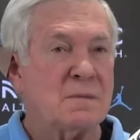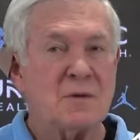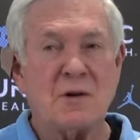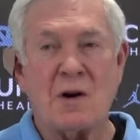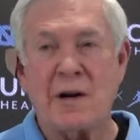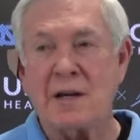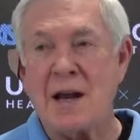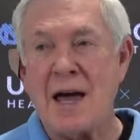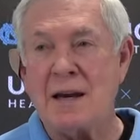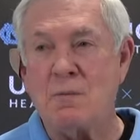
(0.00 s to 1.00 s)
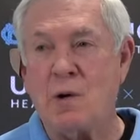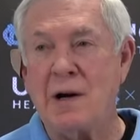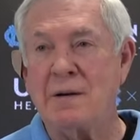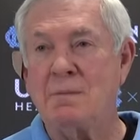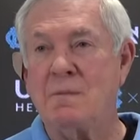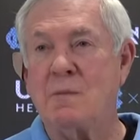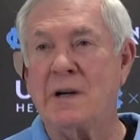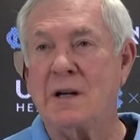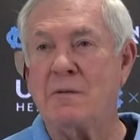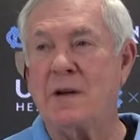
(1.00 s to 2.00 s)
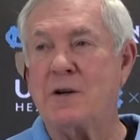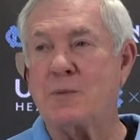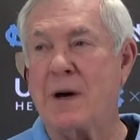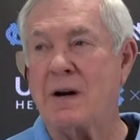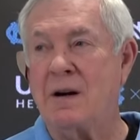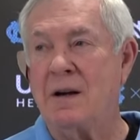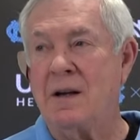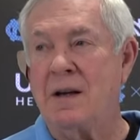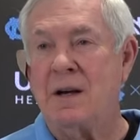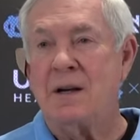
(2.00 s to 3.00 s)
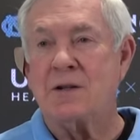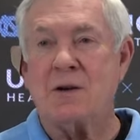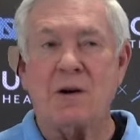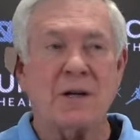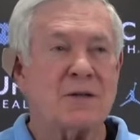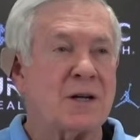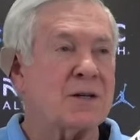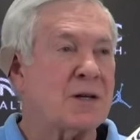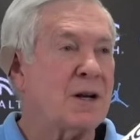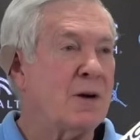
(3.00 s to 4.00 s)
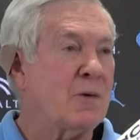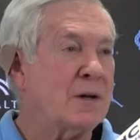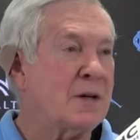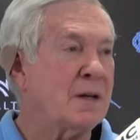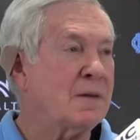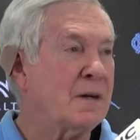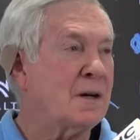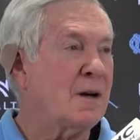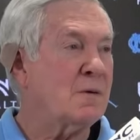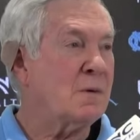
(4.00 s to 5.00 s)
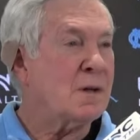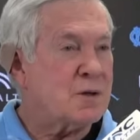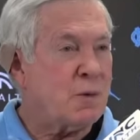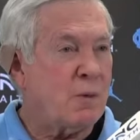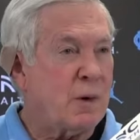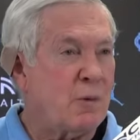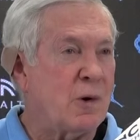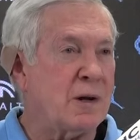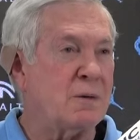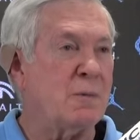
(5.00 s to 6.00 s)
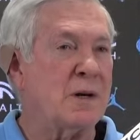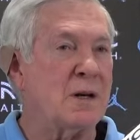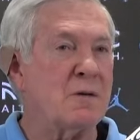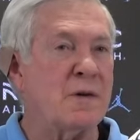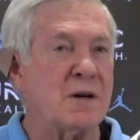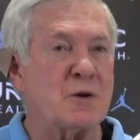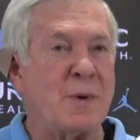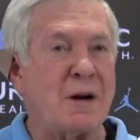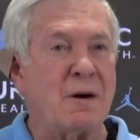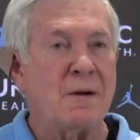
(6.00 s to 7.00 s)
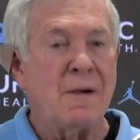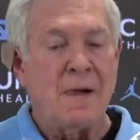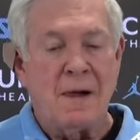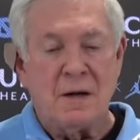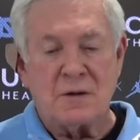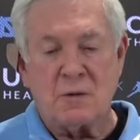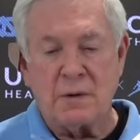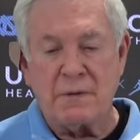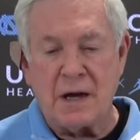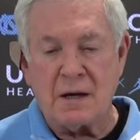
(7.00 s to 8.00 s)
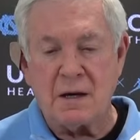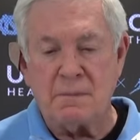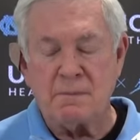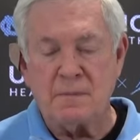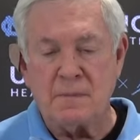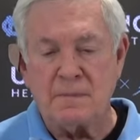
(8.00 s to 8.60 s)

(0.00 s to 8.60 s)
starting 9-1, we need to finish better. Starting 6-0 and 10th in the country, that's what we wanted. We need to finish better. So we've got to